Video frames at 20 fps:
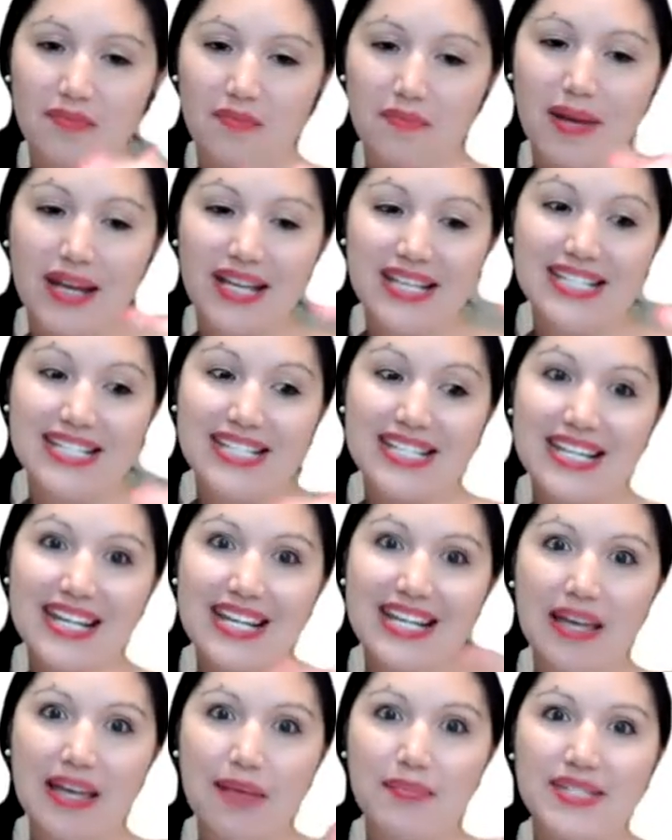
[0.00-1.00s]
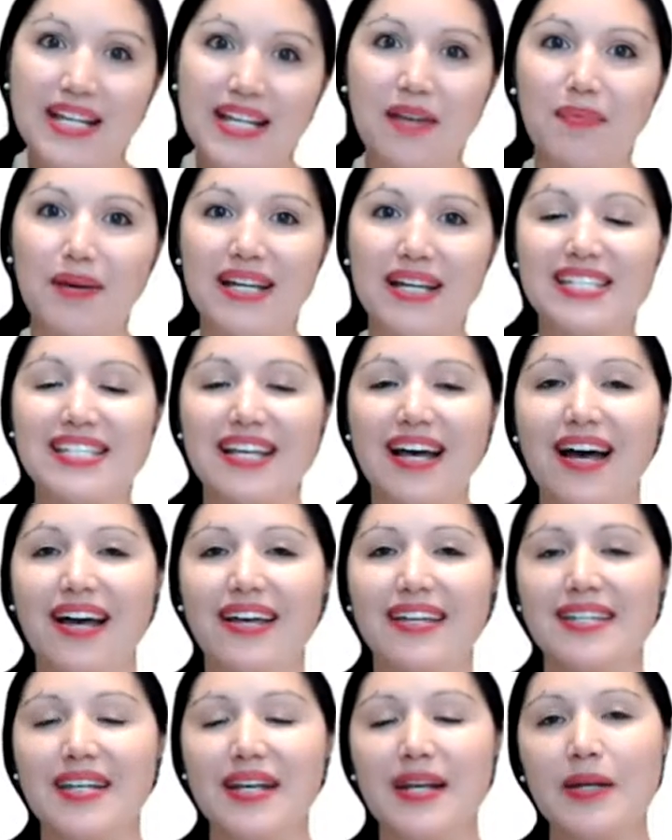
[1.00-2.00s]
by seeing them side by
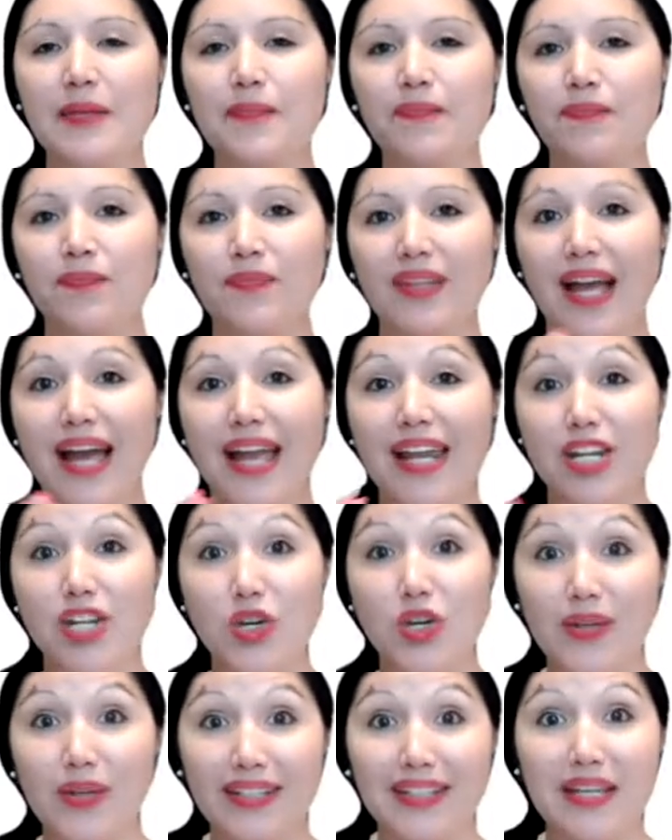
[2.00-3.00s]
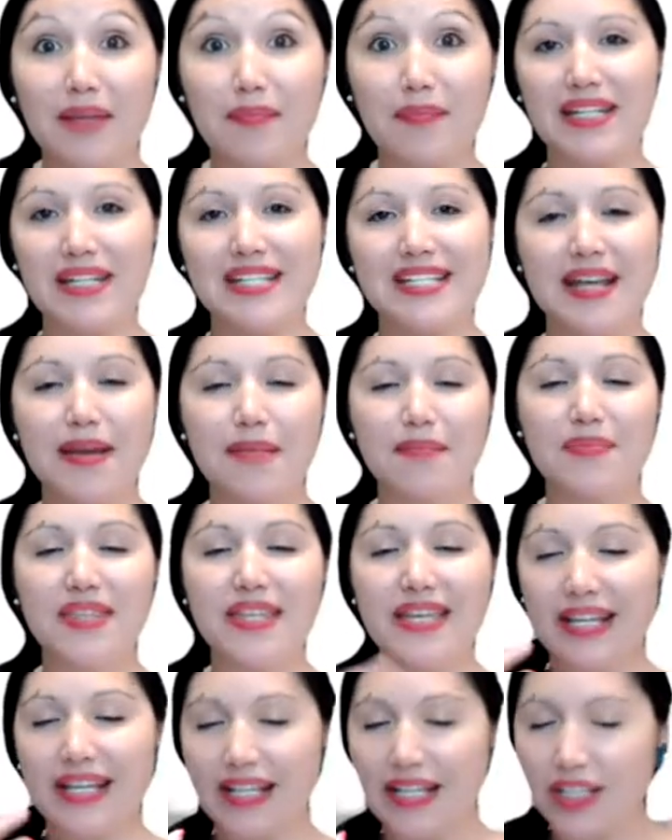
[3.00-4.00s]
side and knowing they mean the same
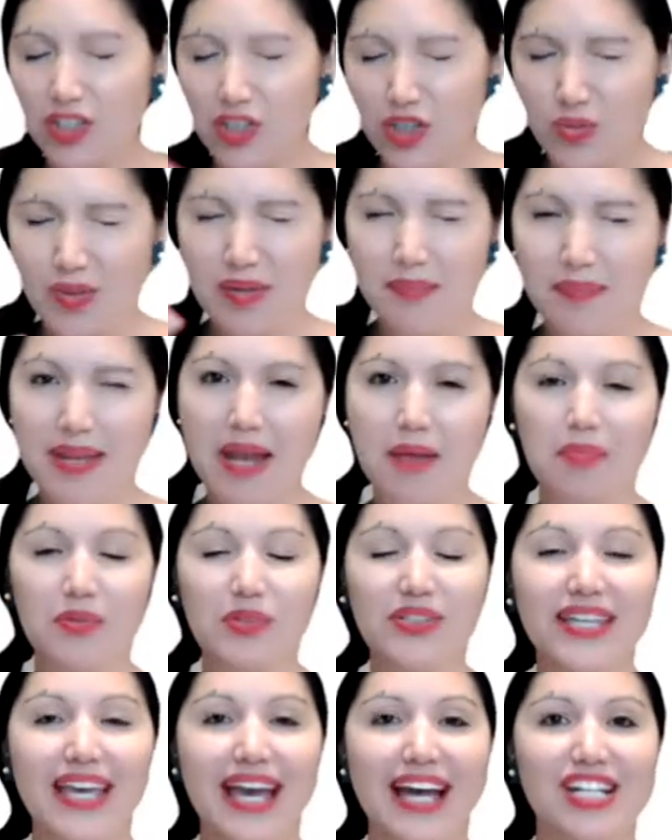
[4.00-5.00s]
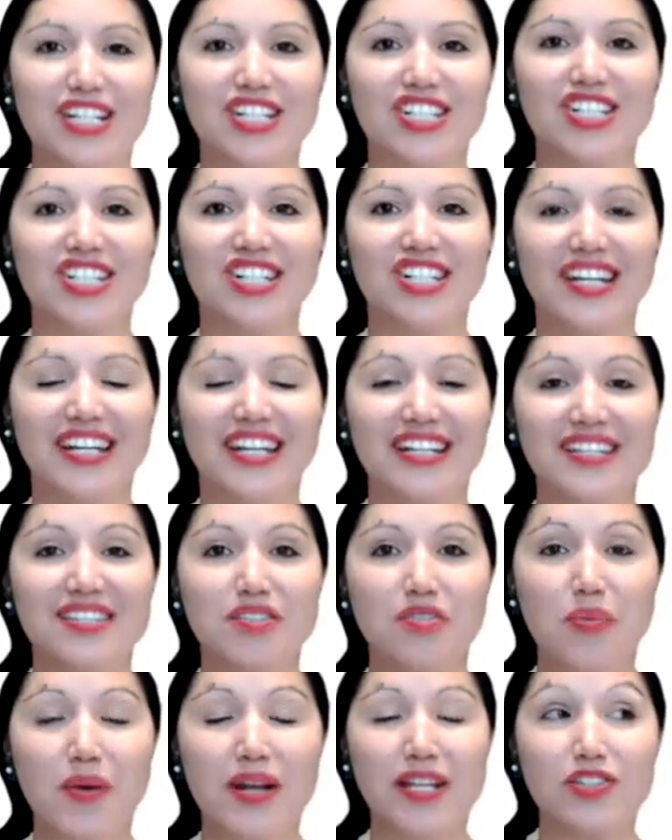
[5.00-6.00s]
thing, you will be able to catch it
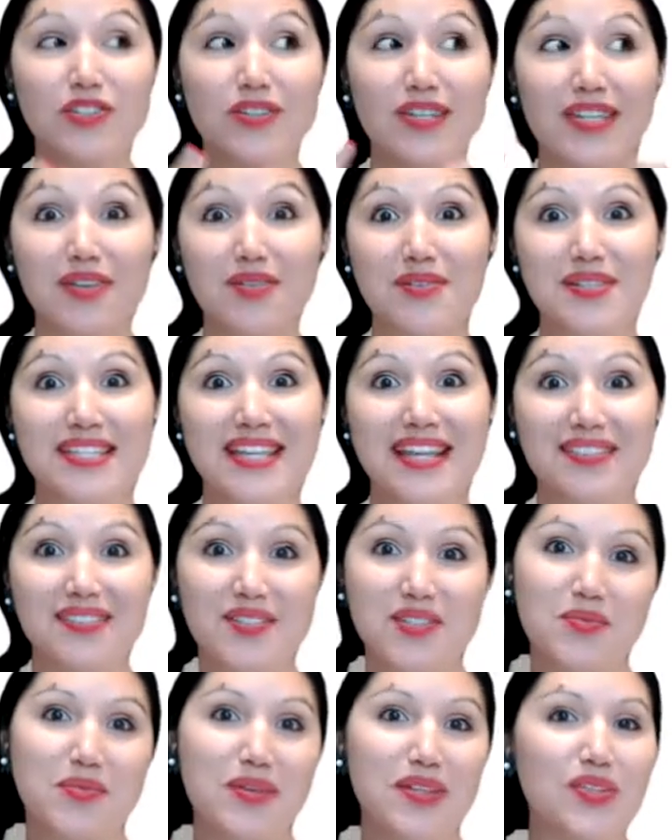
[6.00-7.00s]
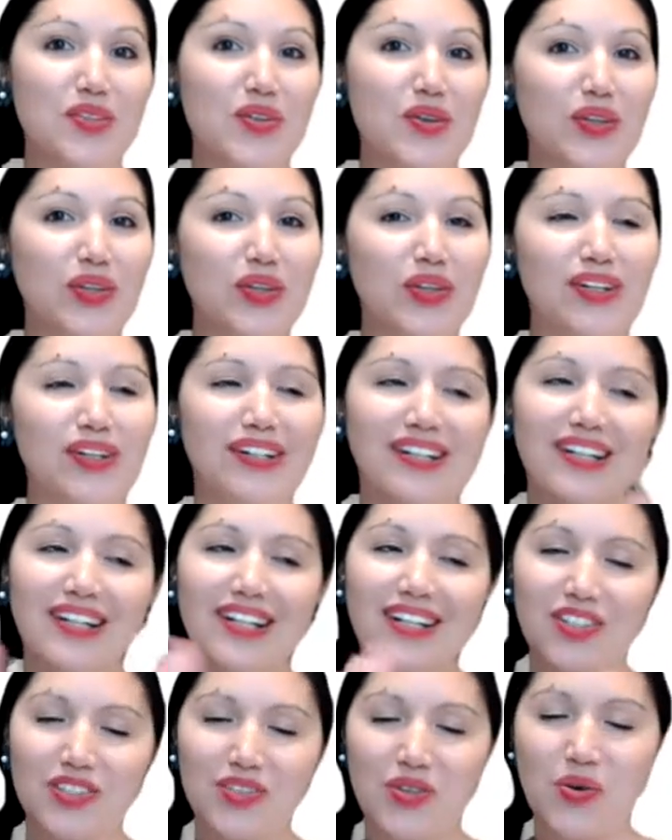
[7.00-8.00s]
when you hear a sentence with ne que,
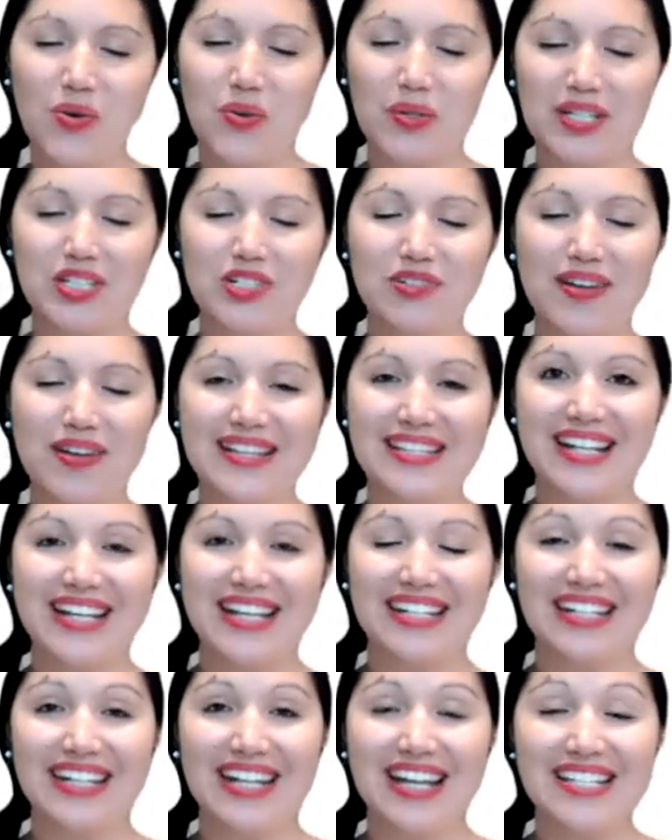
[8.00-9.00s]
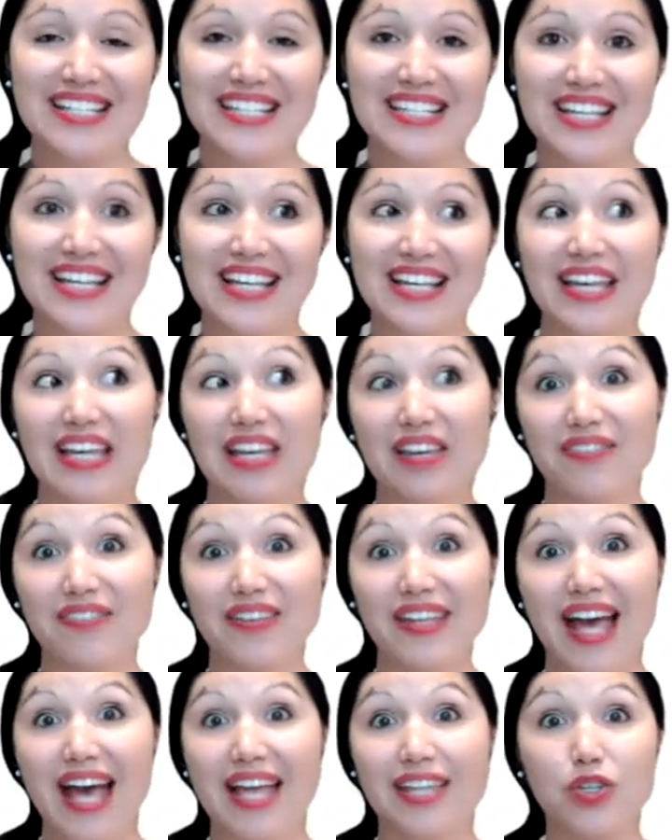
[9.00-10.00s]
to only translate it as if
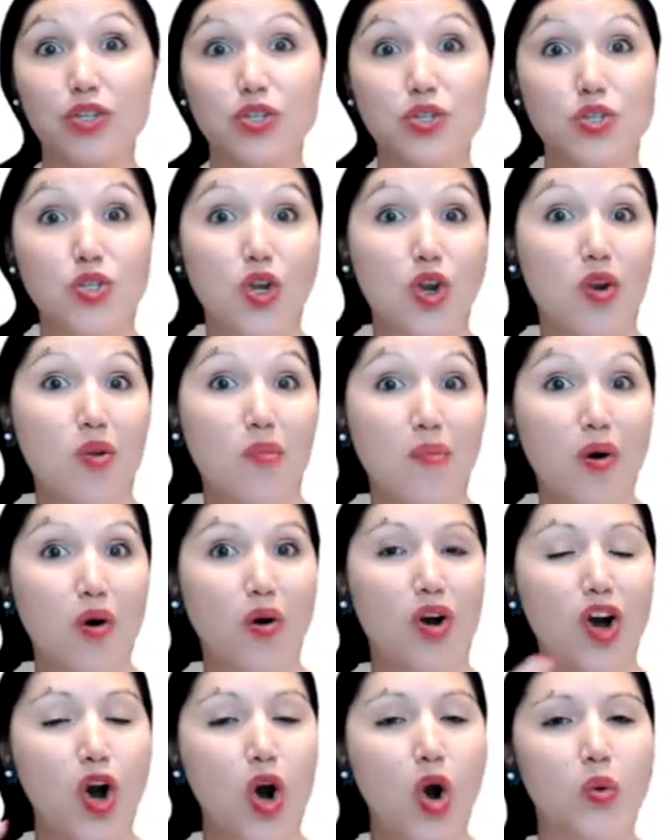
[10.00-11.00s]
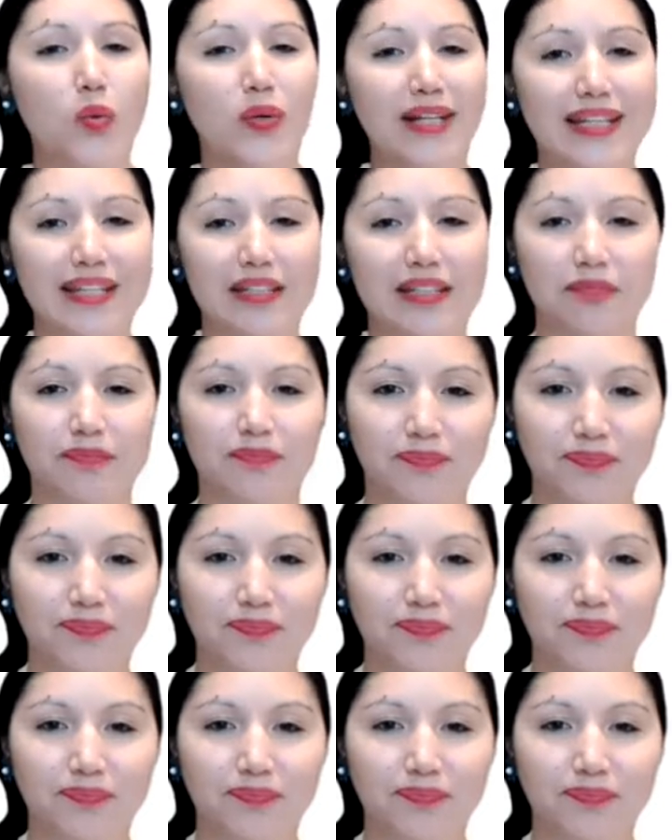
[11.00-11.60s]
it had a seulement only.